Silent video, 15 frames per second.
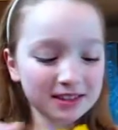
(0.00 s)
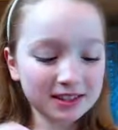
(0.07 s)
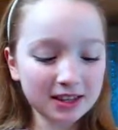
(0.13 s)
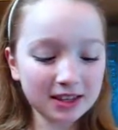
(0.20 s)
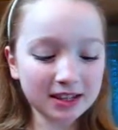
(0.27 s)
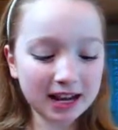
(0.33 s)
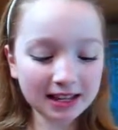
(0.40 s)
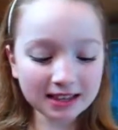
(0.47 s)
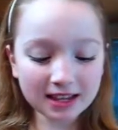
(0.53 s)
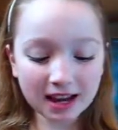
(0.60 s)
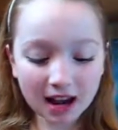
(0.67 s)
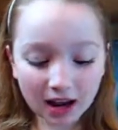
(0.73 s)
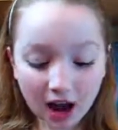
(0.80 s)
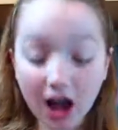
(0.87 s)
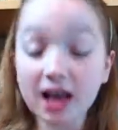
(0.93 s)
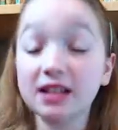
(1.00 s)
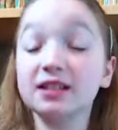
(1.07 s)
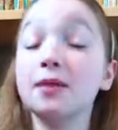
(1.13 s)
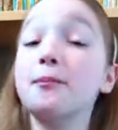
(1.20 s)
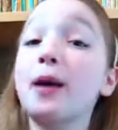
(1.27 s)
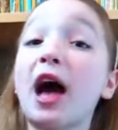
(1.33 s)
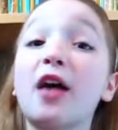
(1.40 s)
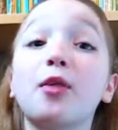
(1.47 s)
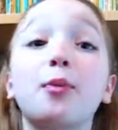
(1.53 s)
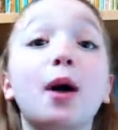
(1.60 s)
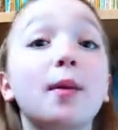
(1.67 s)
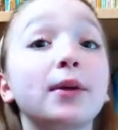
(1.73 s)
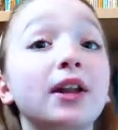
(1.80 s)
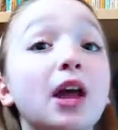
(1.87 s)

So the next thing I got is a bath bomb,